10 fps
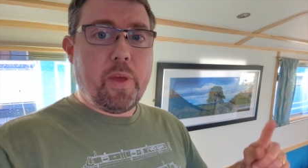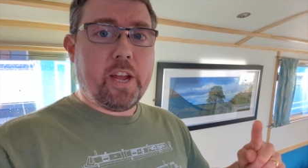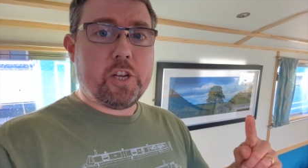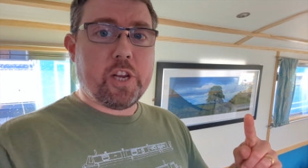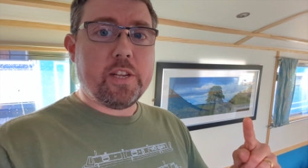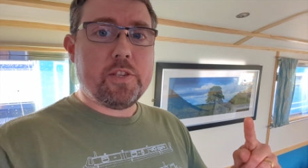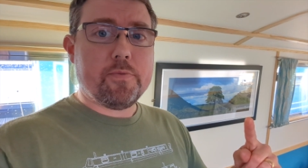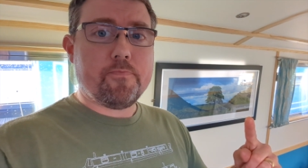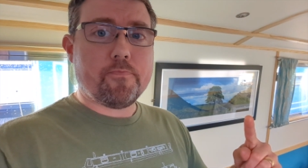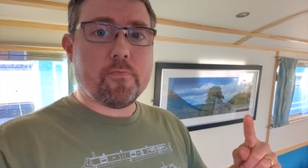
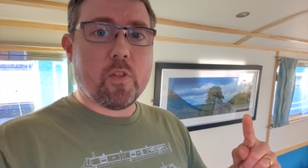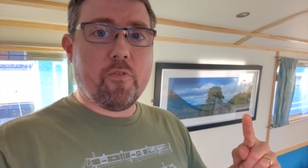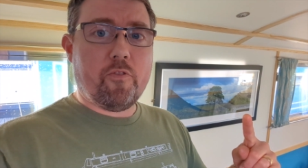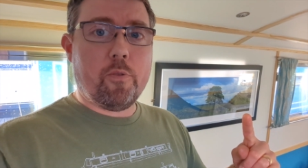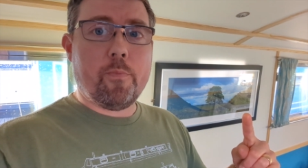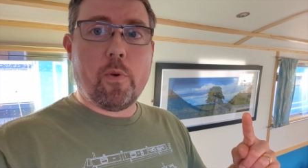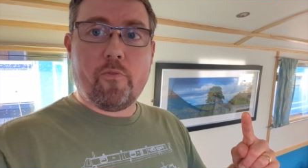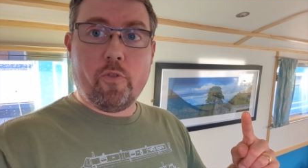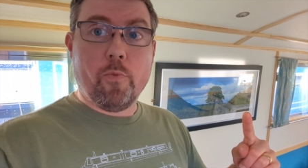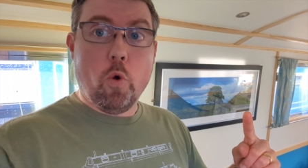pictures from
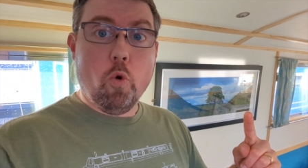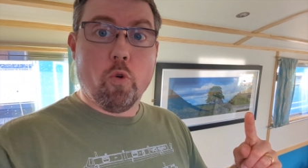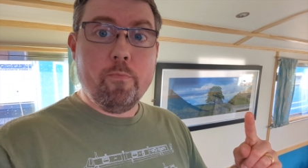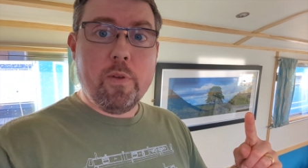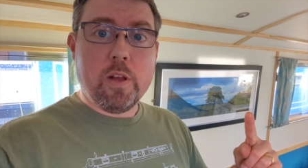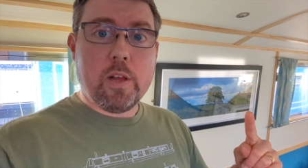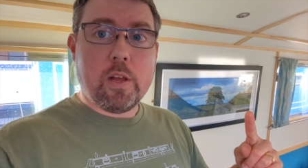from home